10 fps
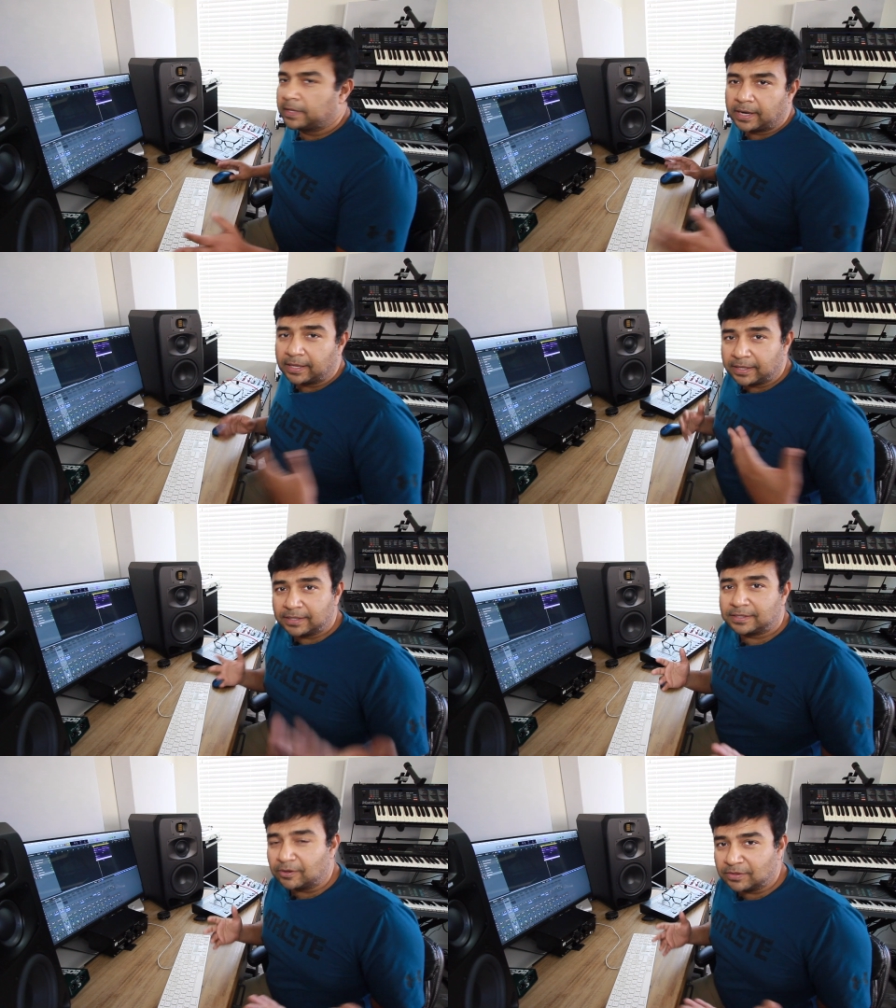There, I
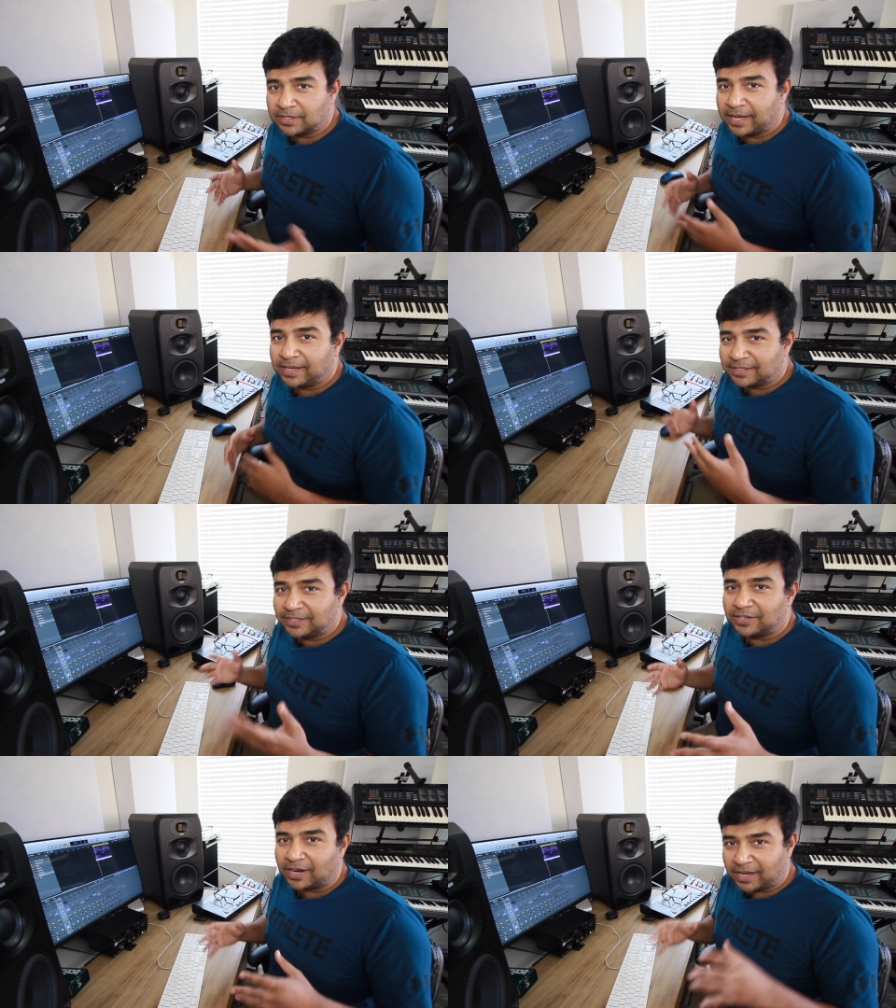think it sounds nice,
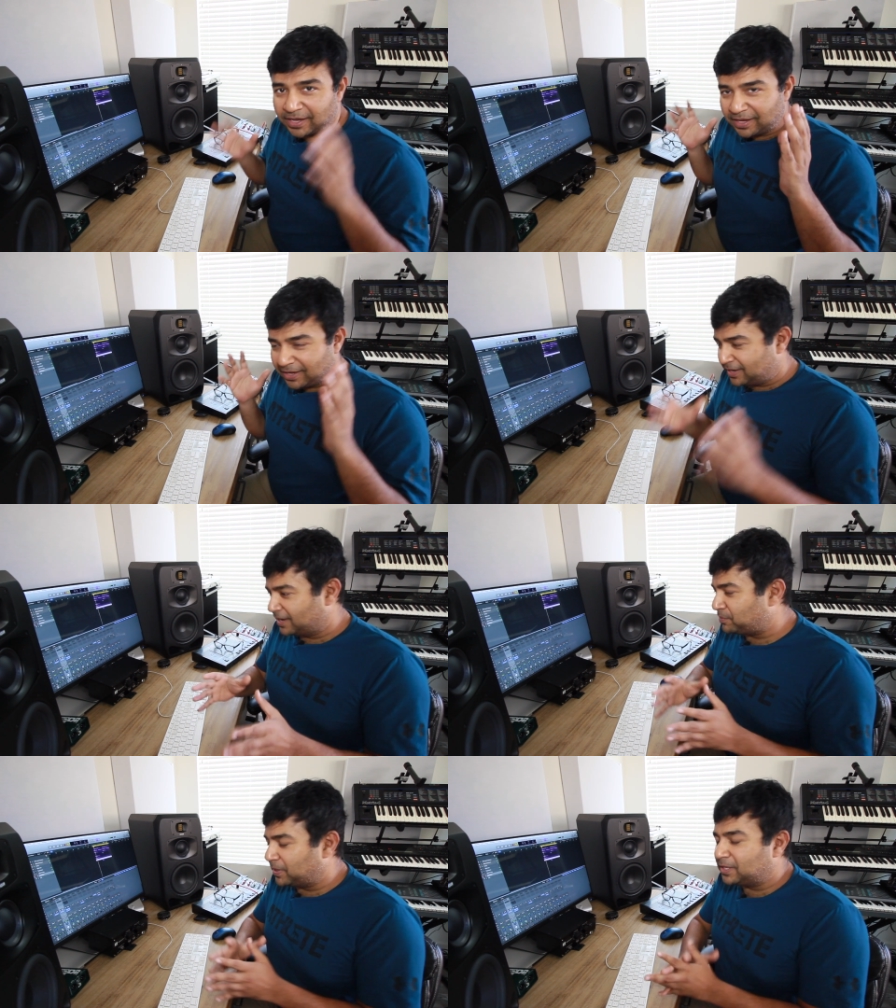dry,
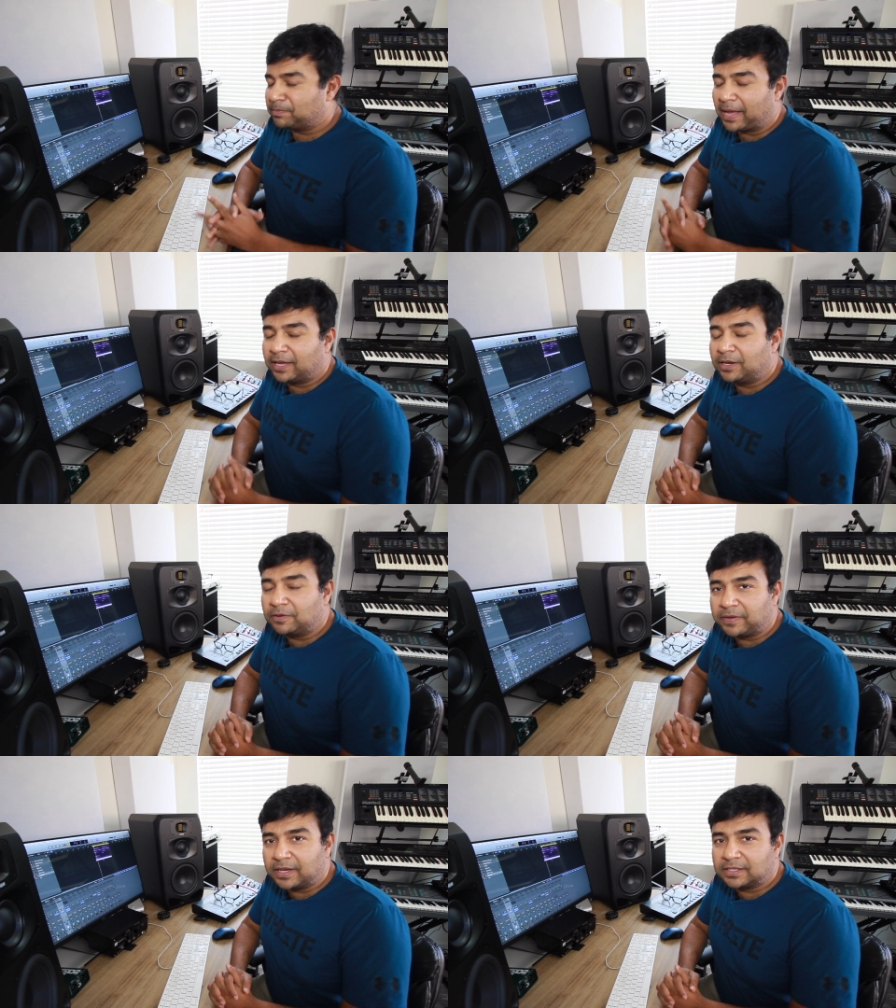and pretty smacky in
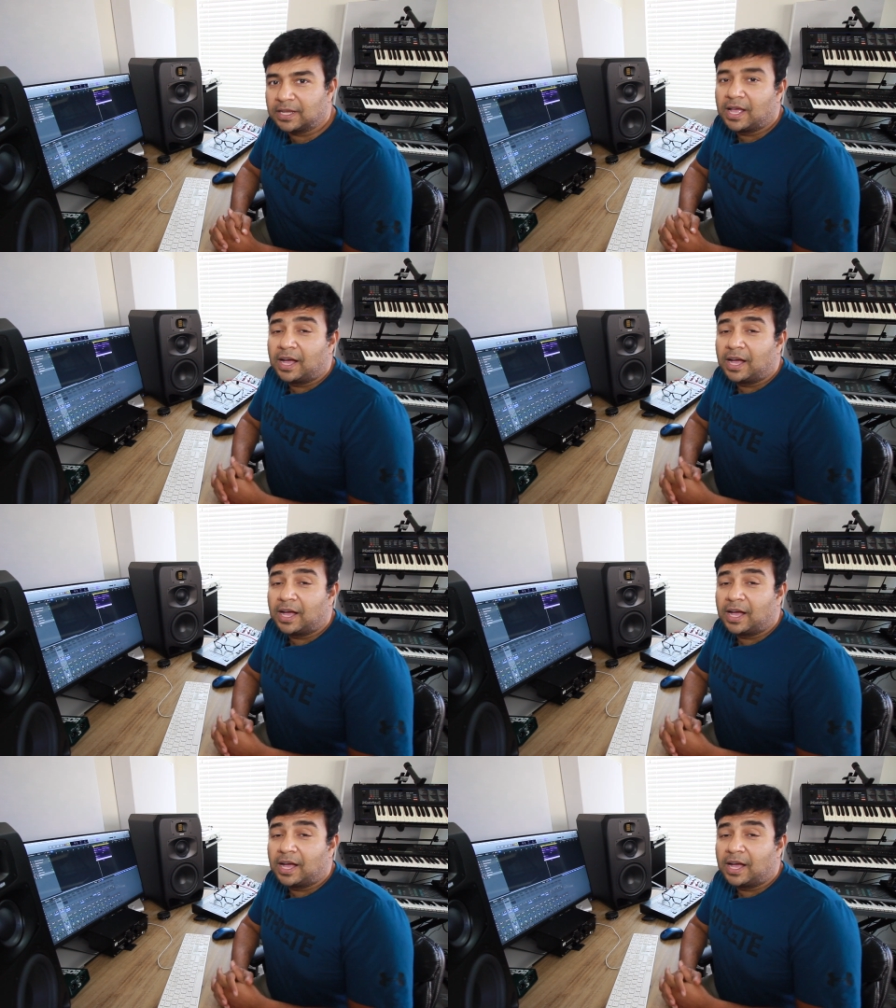your face.